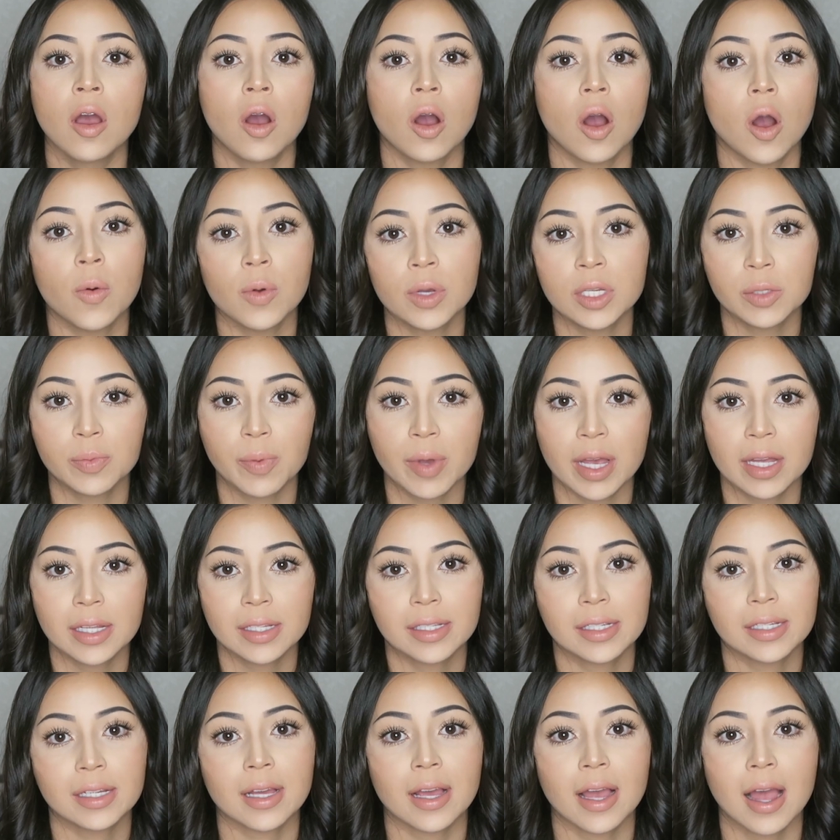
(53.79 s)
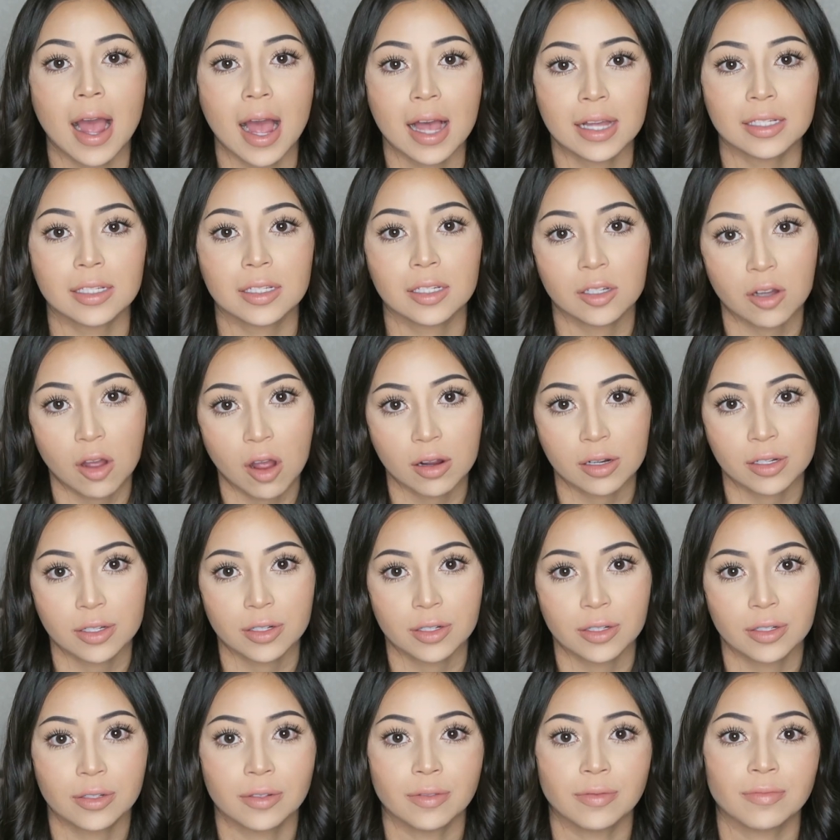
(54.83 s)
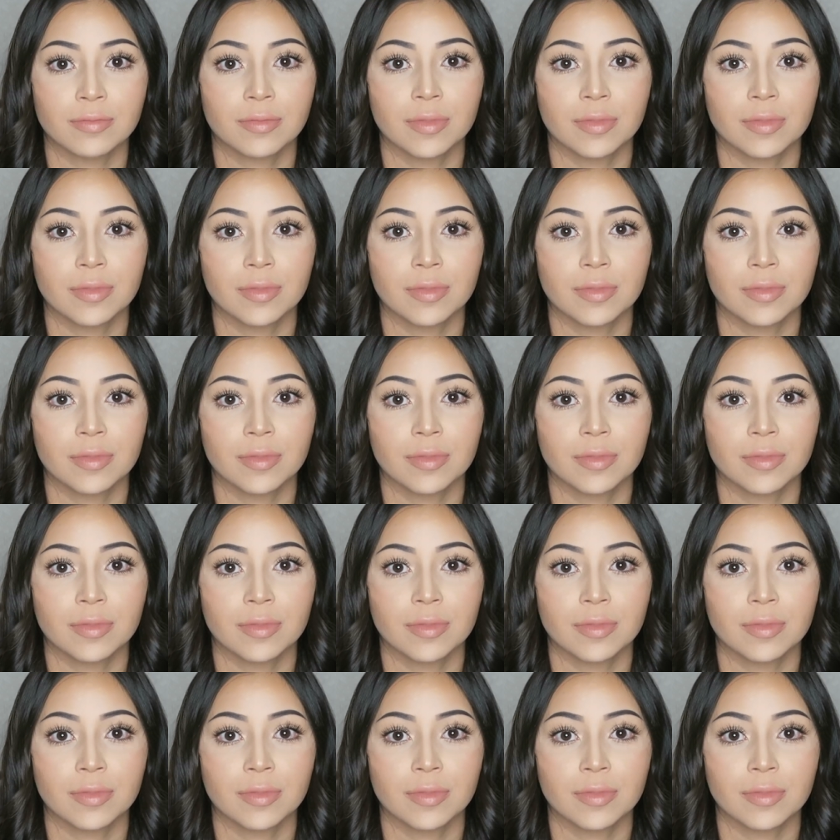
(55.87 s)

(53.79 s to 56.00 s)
Always best to ask a doctor.